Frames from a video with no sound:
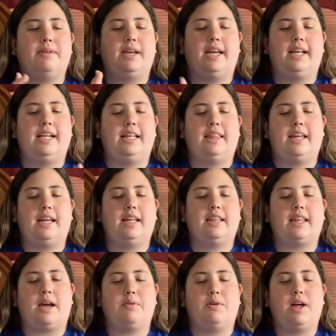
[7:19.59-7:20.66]
anything
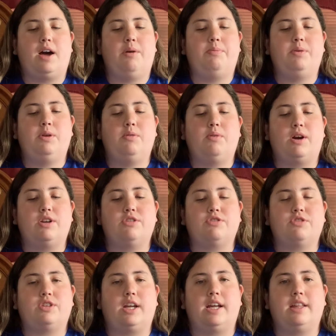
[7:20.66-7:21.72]
that will help you
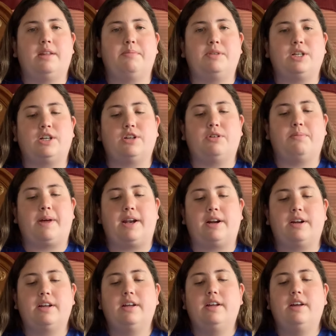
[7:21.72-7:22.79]
understand the material better?